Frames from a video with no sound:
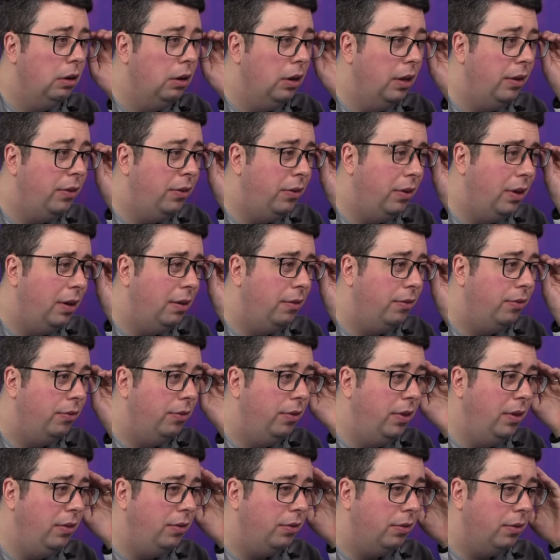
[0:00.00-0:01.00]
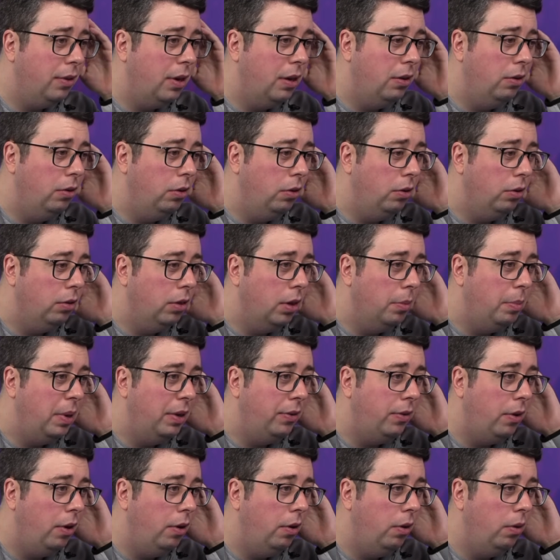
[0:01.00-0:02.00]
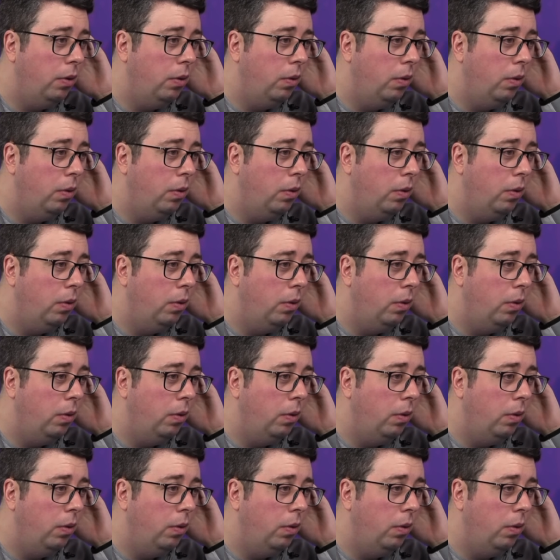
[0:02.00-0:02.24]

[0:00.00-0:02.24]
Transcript: Let's see if this can do the bizzo.